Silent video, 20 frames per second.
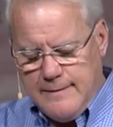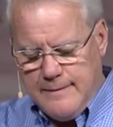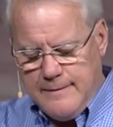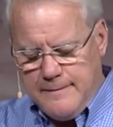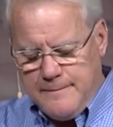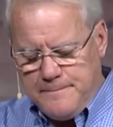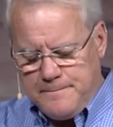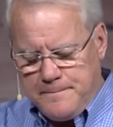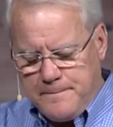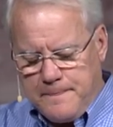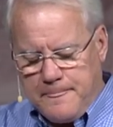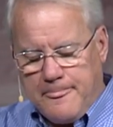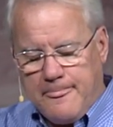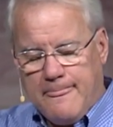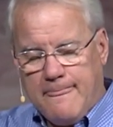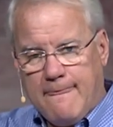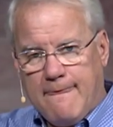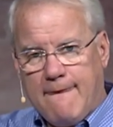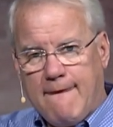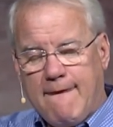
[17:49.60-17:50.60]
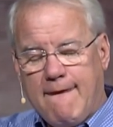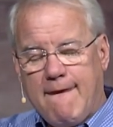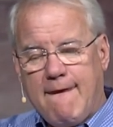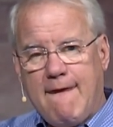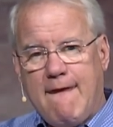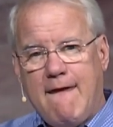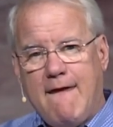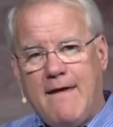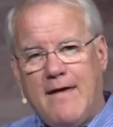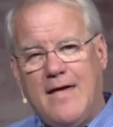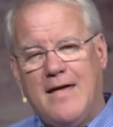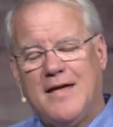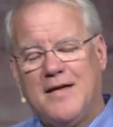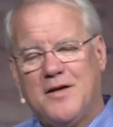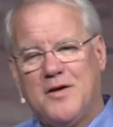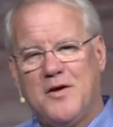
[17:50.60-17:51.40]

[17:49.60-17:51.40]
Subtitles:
(no one is talking)